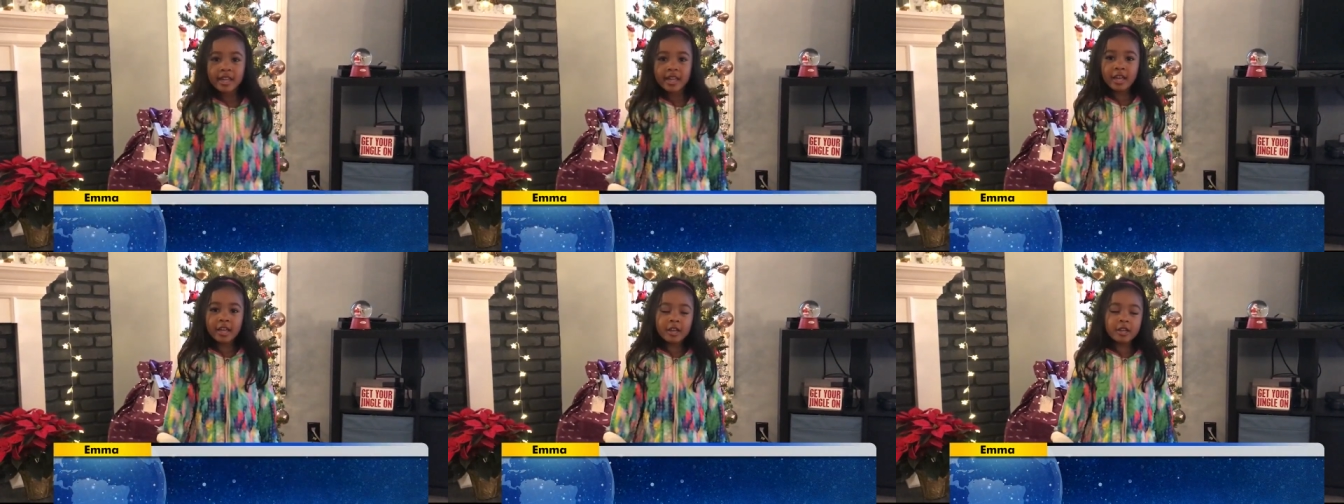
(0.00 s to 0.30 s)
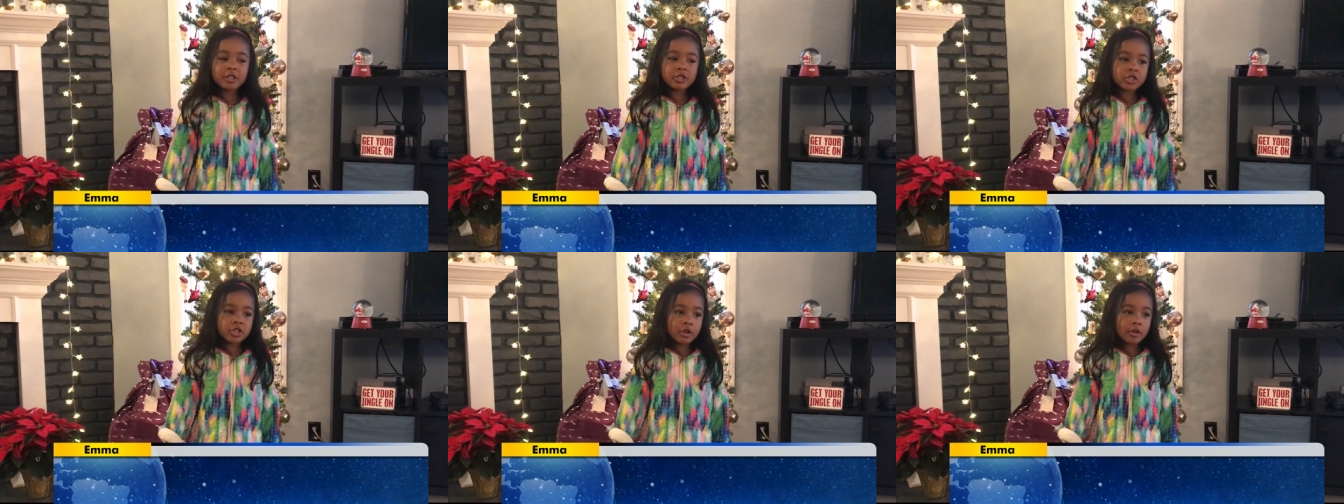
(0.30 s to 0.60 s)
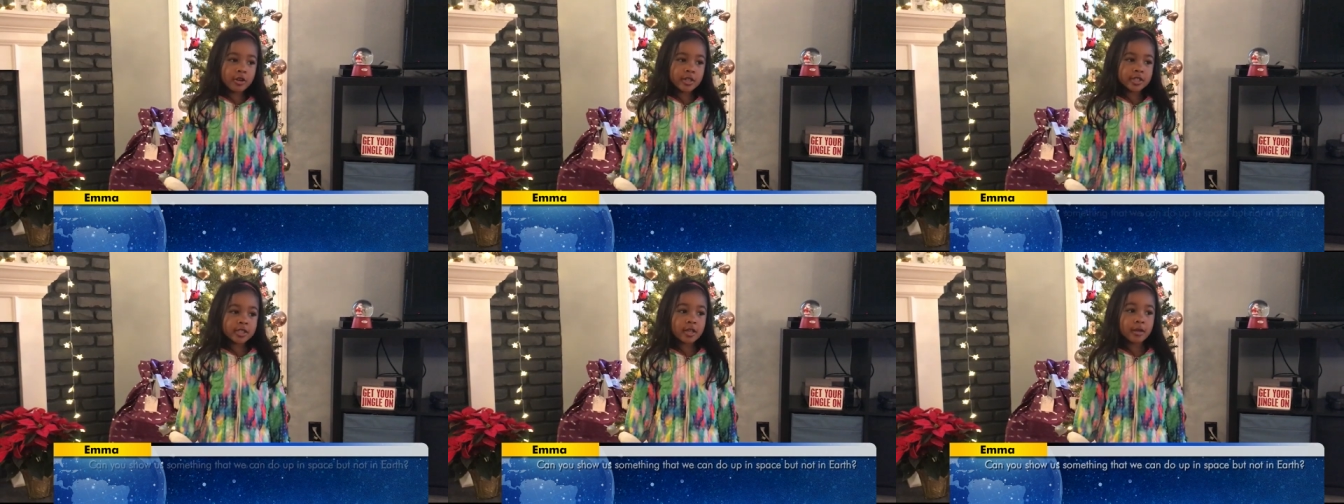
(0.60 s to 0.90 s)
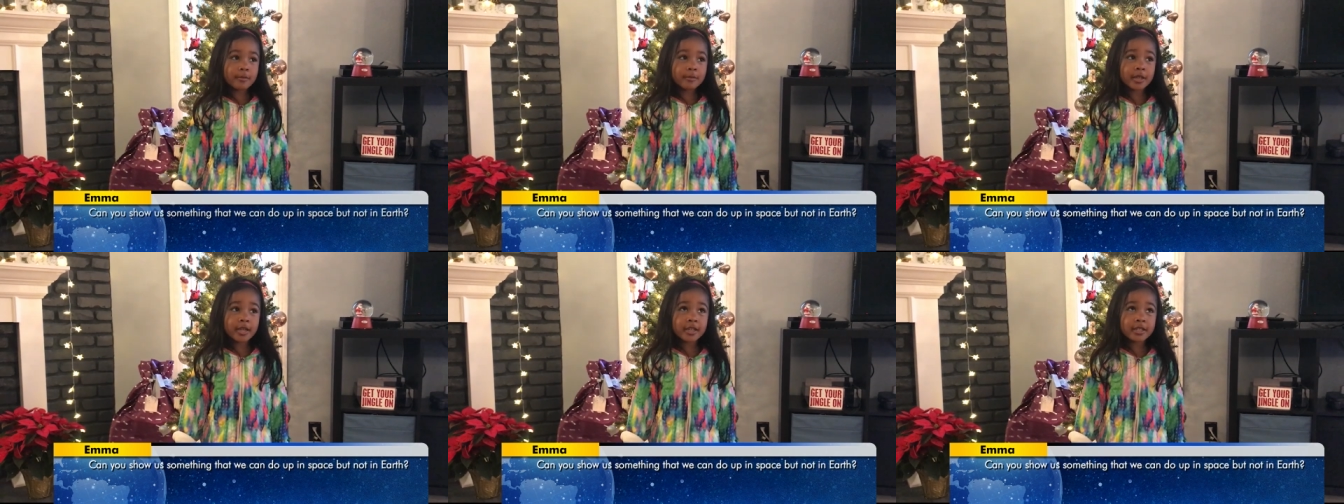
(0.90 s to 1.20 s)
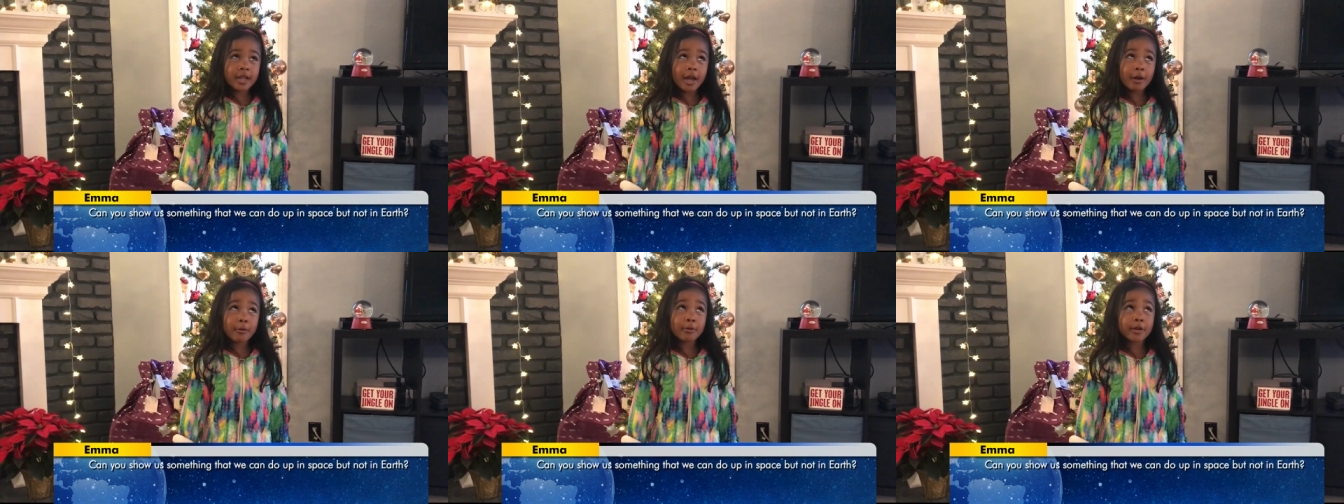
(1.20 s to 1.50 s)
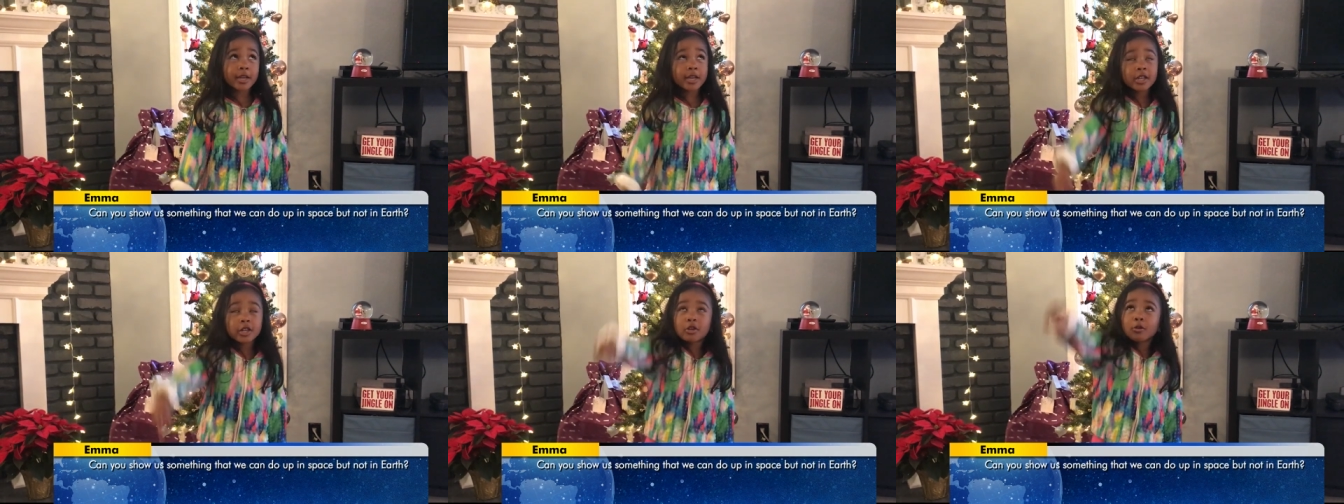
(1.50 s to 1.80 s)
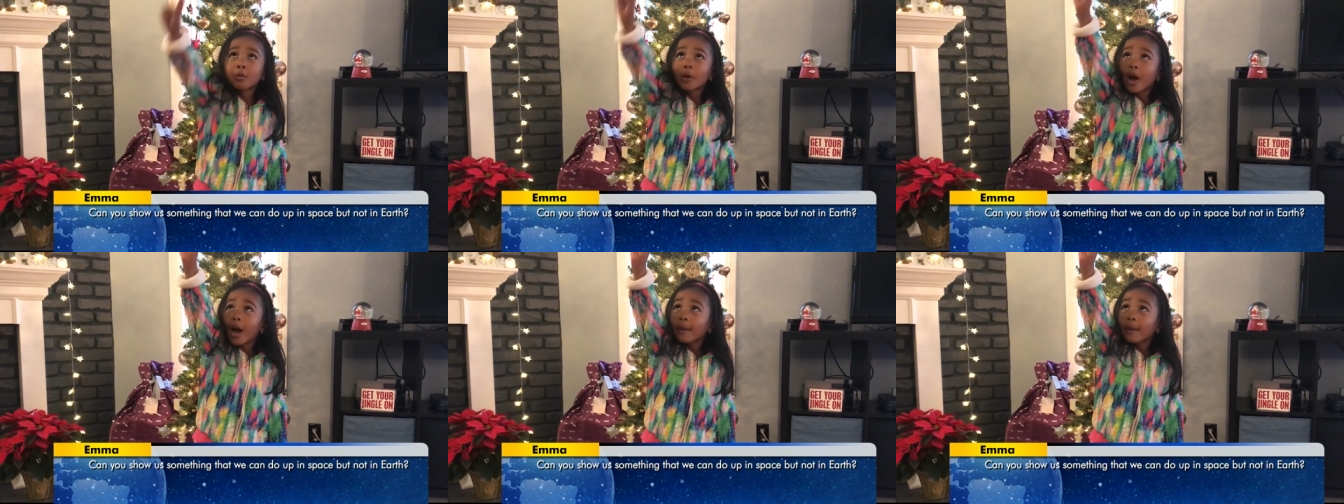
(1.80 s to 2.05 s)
Can you show us something that we can do